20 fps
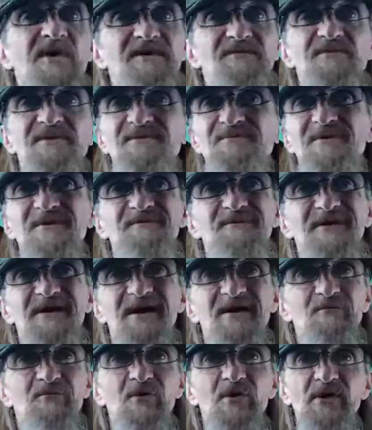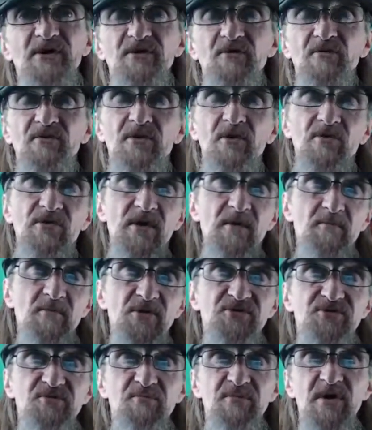I really don't know that
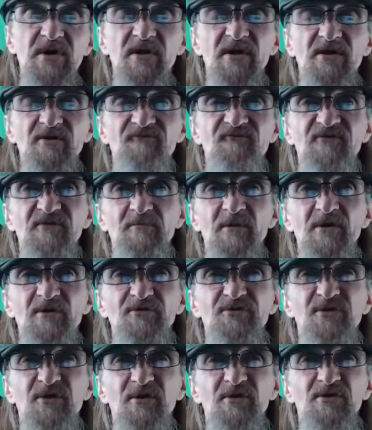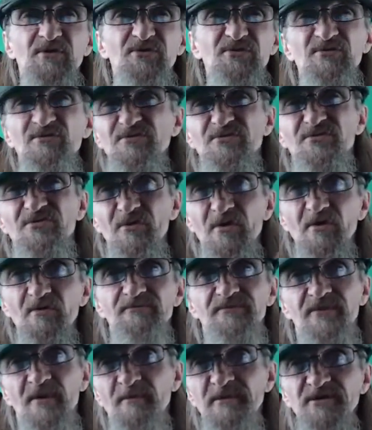much about like female tennis. So,
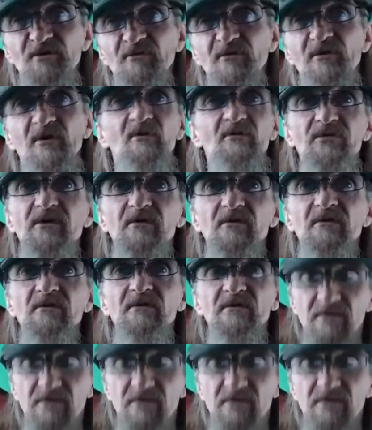I mean, don't go there,